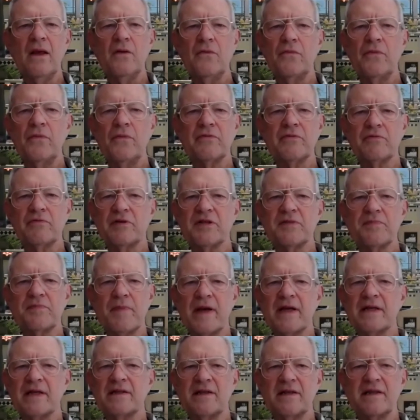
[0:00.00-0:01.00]
With
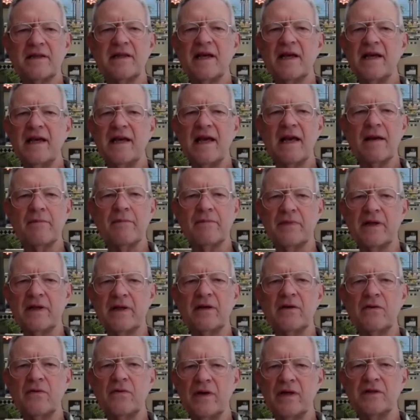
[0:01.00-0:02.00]
respect to the
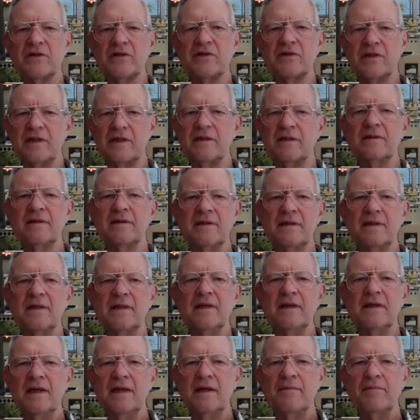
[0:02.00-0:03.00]
gambling question,
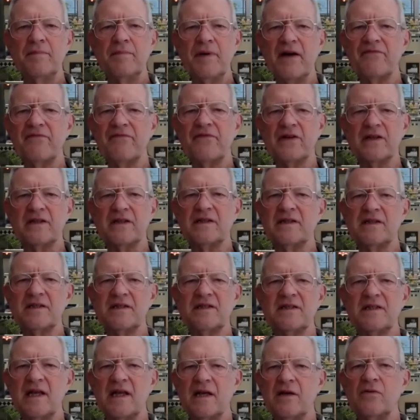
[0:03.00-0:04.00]
Buffett
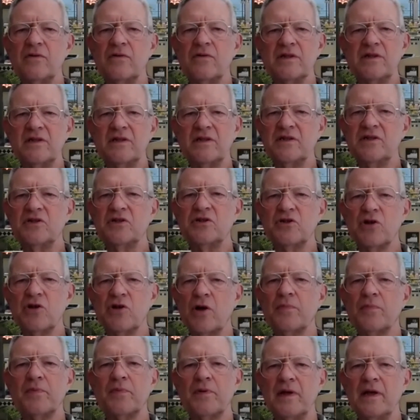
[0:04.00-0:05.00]
distinguishes
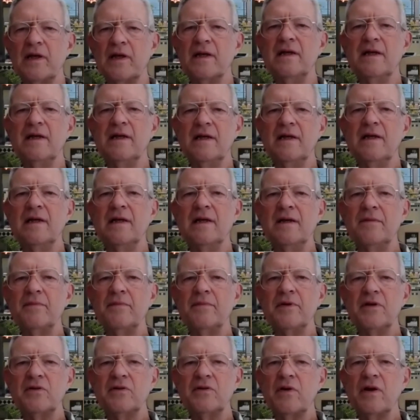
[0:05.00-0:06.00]
sharply
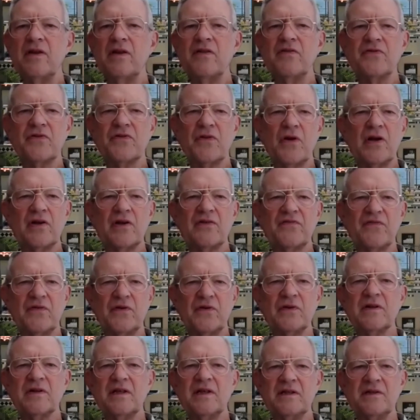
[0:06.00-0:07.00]
between
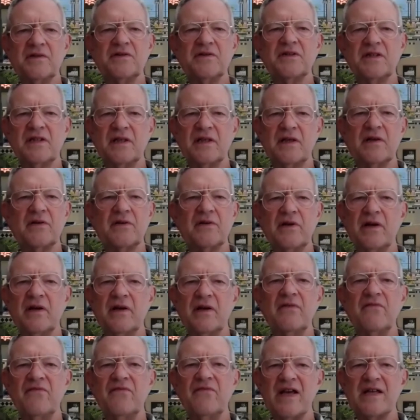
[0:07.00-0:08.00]
thoughtful, considered
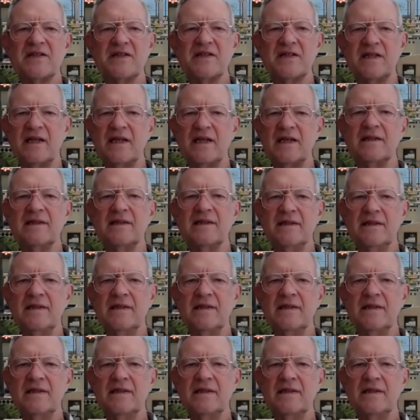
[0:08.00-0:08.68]
investing